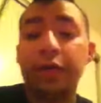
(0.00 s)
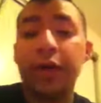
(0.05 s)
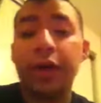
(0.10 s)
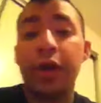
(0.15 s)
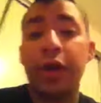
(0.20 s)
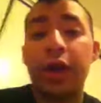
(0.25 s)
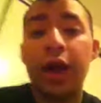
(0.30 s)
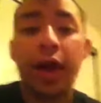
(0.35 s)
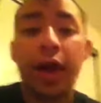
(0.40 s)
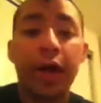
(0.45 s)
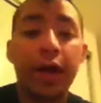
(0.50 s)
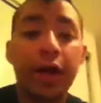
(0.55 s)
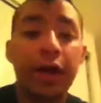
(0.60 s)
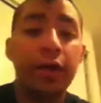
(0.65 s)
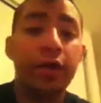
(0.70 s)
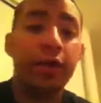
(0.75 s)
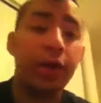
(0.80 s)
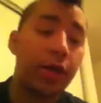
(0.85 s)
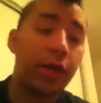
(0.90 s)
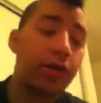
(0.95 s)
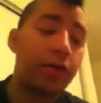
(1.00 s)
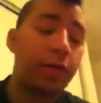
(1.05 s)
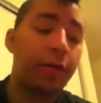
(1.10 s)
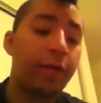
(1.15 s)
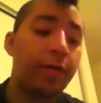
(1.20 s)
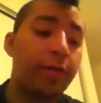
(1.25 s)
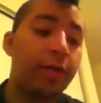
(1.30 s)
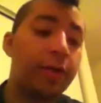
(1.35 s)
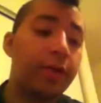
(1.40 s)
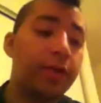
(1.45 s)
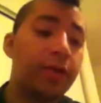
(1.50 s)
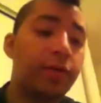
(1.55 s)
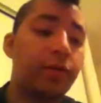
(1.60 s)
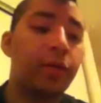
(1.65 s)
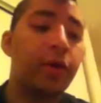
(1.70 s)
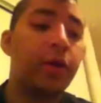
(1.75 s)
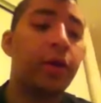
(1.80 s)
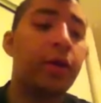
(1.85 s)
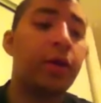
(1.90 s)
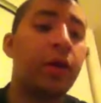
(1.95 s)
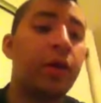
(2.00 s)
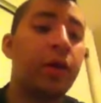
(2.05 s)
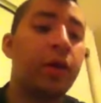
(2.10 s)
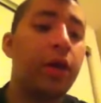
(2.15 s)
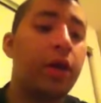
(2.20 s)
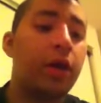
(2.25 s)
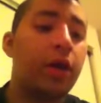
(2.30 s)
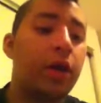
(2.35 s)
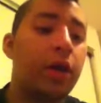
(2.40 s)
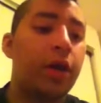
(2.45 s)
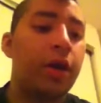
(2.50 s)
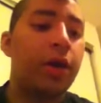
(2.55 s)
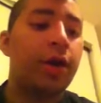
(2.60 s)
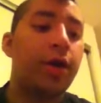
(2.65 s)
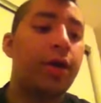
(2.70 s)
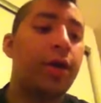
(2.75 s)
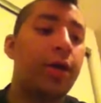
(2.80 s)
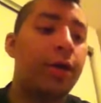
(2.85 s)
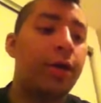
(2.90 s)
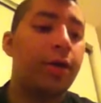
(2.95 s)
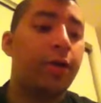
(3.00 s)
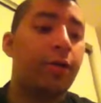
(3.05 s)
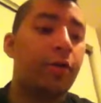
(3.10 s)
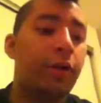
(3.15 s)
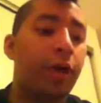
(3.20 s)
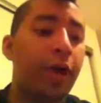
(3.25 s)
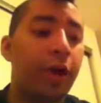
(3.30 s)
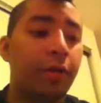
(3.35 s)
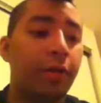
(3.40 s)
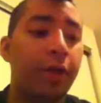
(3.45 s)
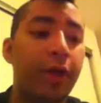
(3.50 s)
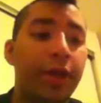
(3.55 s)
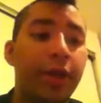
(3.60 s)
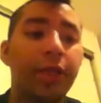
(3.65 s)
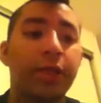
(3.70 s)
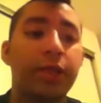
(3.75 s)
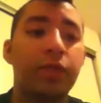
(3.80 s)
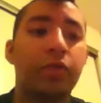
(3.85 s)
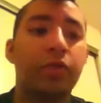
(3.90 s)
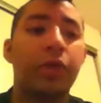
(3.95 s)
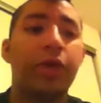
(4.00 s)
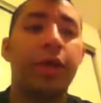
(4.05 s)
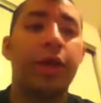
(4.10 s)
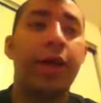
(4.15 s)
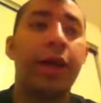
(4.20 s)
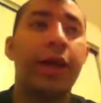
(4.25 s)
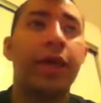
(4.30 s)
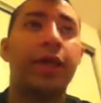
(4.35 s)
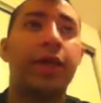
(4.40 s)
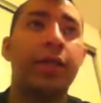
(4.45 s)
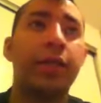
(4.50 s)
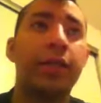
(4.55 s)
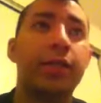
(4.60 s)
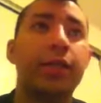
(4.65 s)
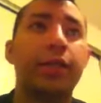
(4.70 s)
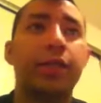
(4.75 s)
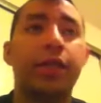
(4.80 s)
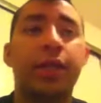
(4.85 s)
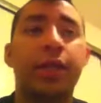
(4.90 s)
read it, I do recommend this one. What I rate this one as